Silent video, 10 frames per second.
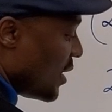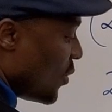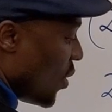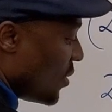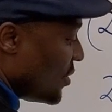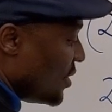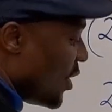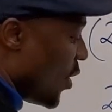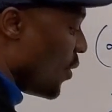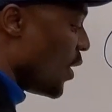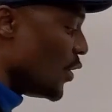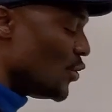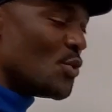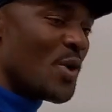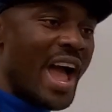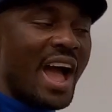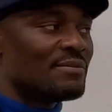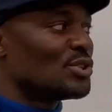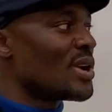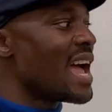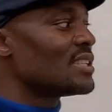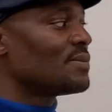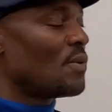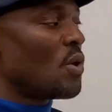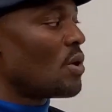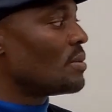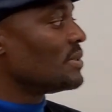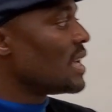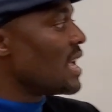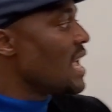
equals 0. You have transformed